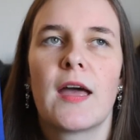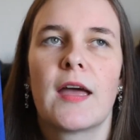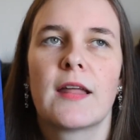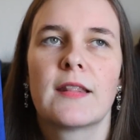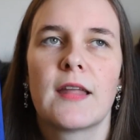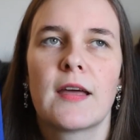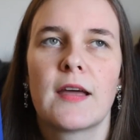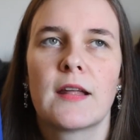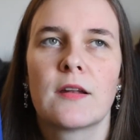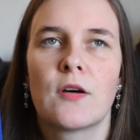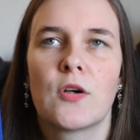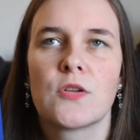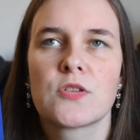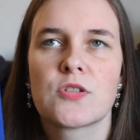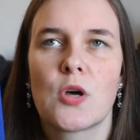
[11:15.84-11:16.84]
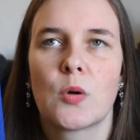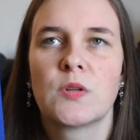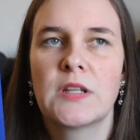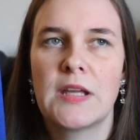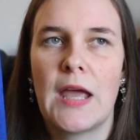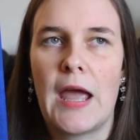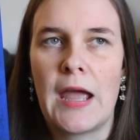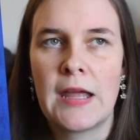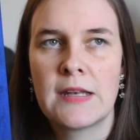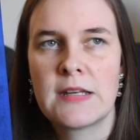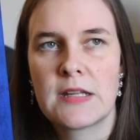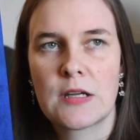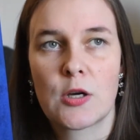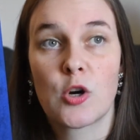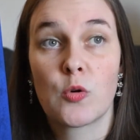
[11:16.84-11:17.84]
And then also the
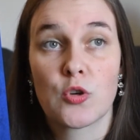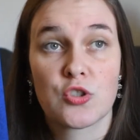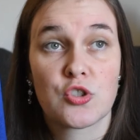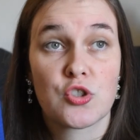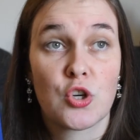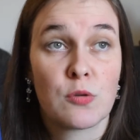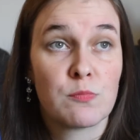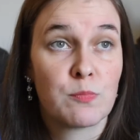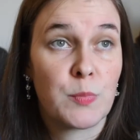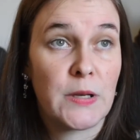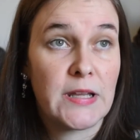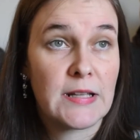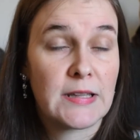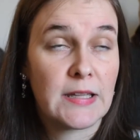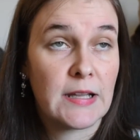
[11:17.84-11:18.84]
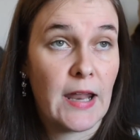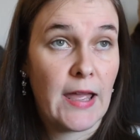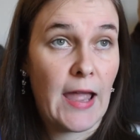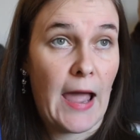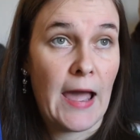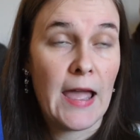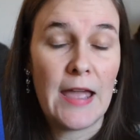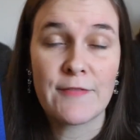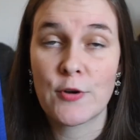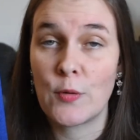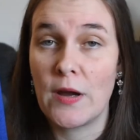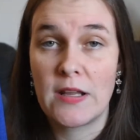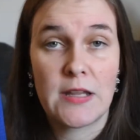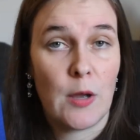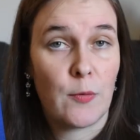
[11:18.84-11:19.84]
ending was completely like, I have no
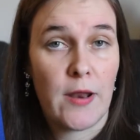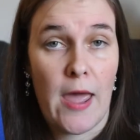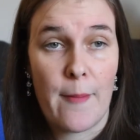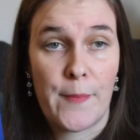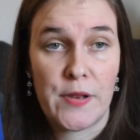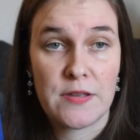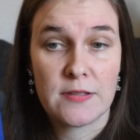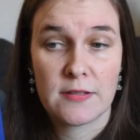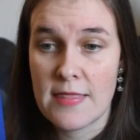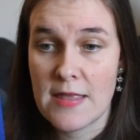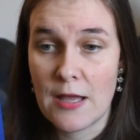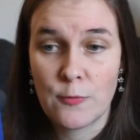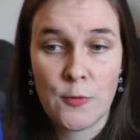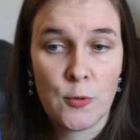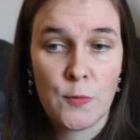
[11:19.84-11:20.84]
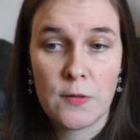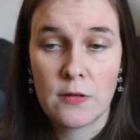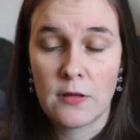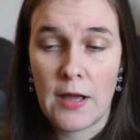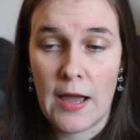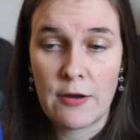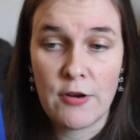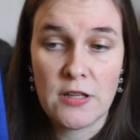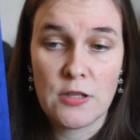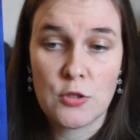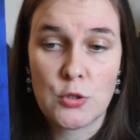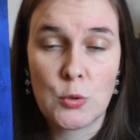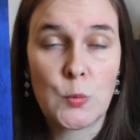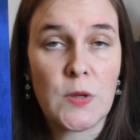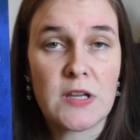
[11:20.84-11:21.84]
idea what happened. And then when I read it
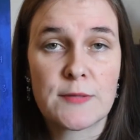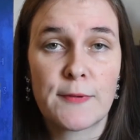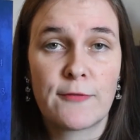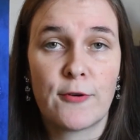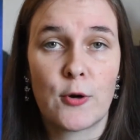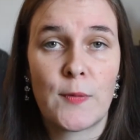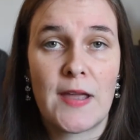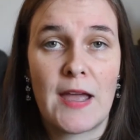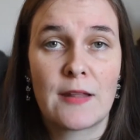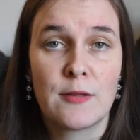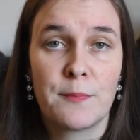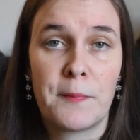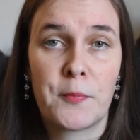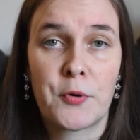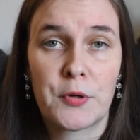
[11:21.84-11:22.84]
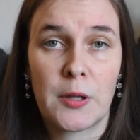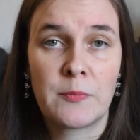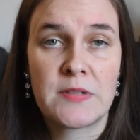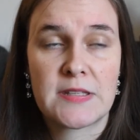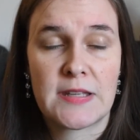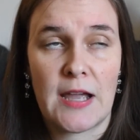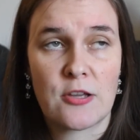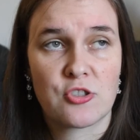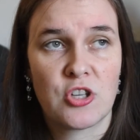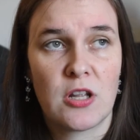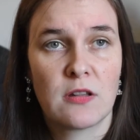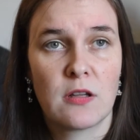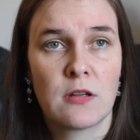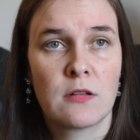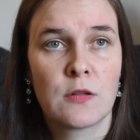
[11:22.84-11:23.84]
2 weeks before we had the book club discussion,
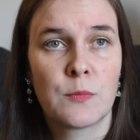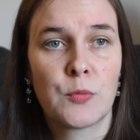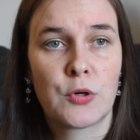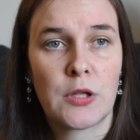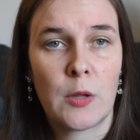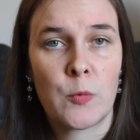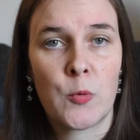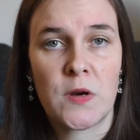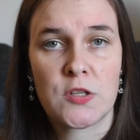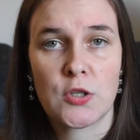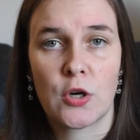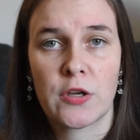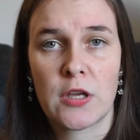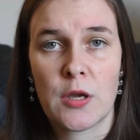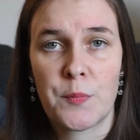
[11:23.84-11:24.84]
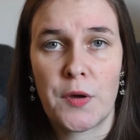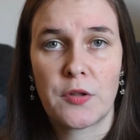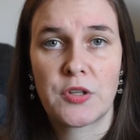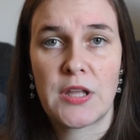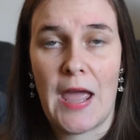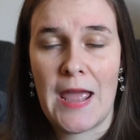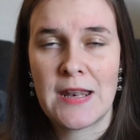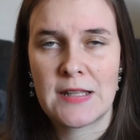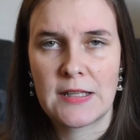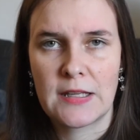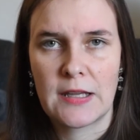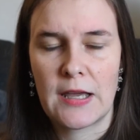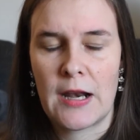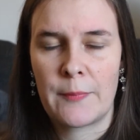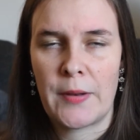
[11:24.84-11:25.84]
and then in the book club we were talking about the
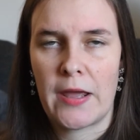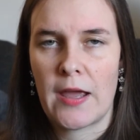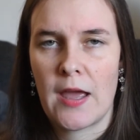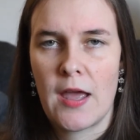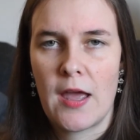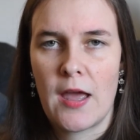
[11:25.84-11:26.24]
ending, and I'm like,